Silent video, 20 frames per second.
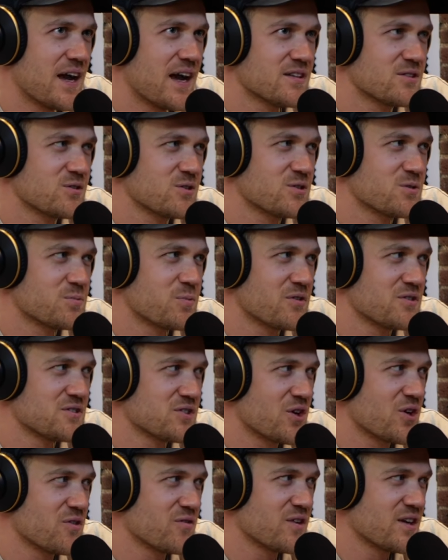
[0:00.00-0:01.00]
So it's
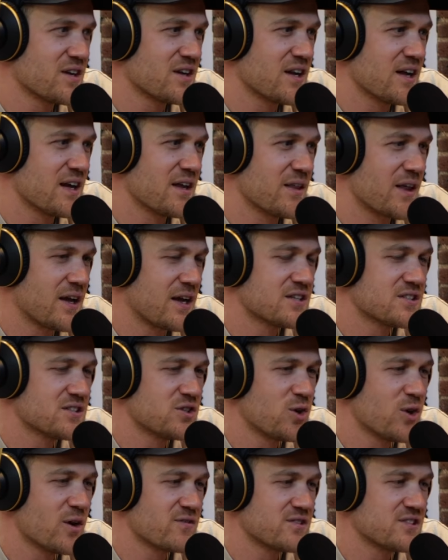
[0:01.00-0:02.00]
preserving it, like, because
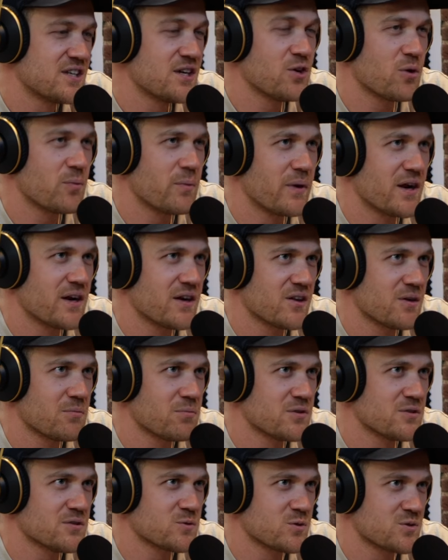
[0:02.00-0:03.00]
you have a single band
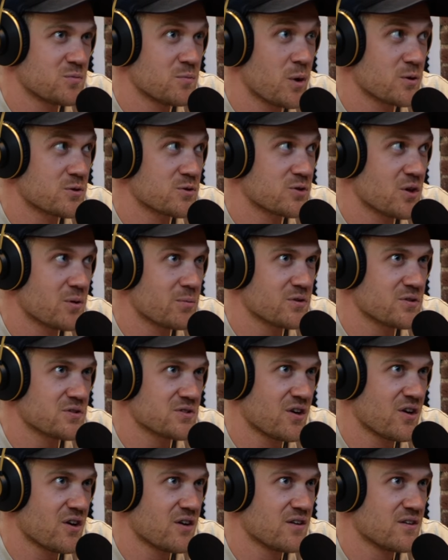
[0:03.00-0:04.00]
clippers, which most clippers
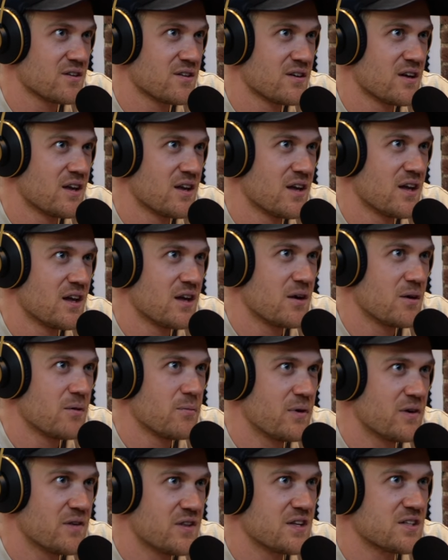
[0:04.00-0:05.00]
are.
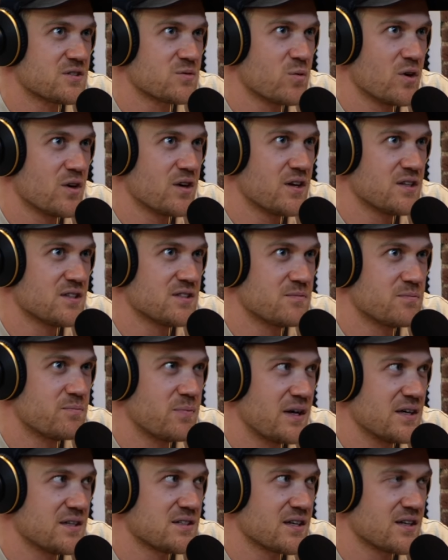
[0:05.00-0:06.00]
Yeah. But this one is
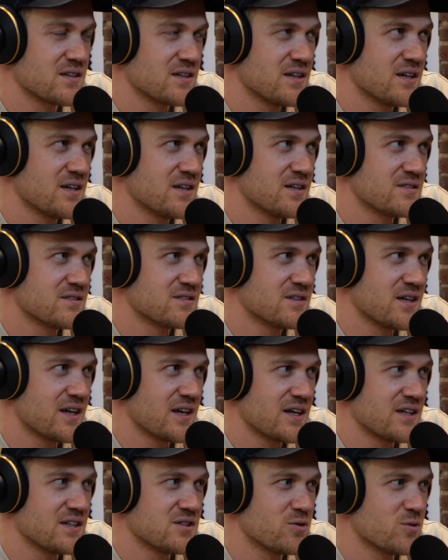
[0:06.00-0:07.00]
basically
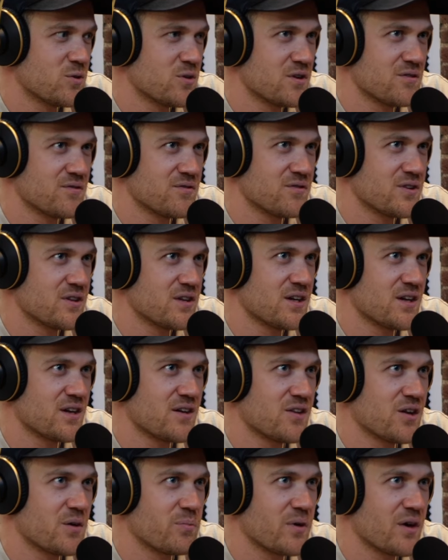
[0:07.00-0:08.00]
like intuitively
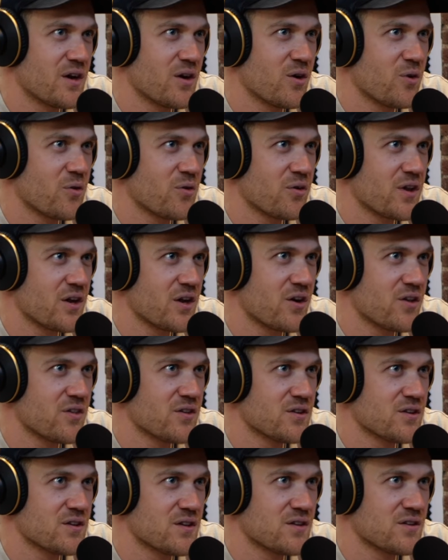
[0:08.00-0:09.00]
clipping only
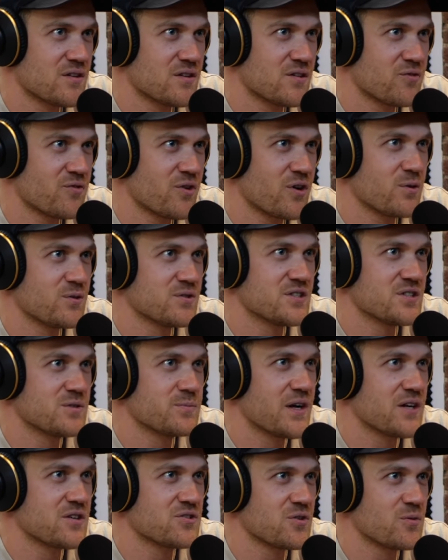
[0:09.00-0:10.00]
on the frequency
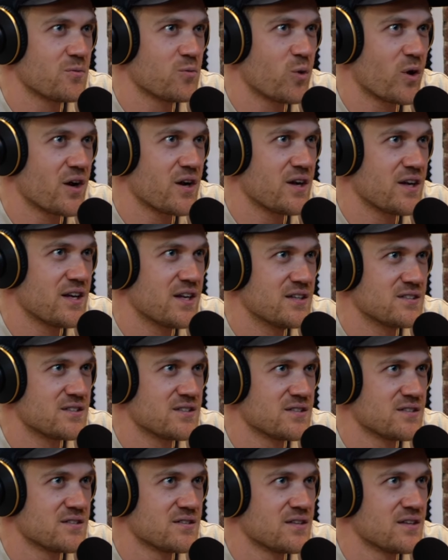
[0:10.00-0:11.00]
spectrum where it
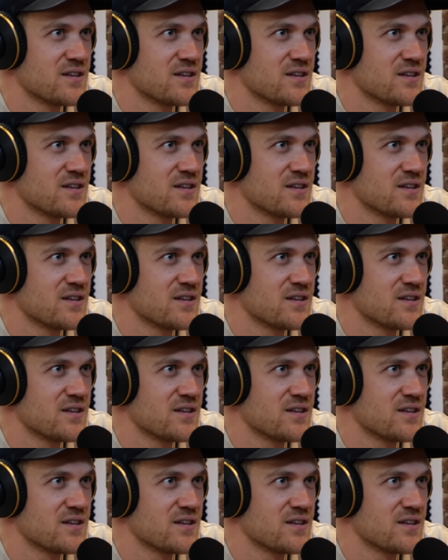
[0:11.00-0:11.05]
needs.